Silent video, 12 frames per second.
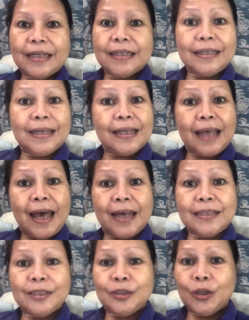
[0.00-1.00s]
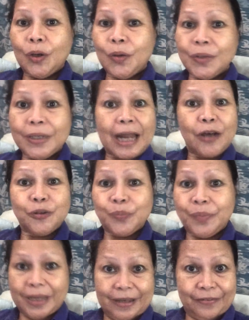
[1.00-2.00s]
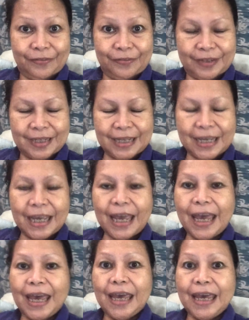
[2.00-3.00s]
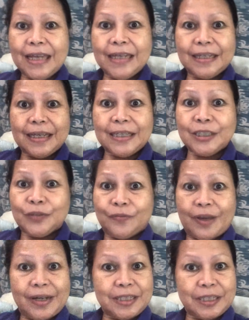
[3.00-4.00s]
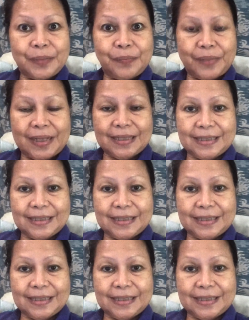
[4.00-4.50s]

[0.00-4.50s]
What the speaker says: that has no ground beef, and it's very simple.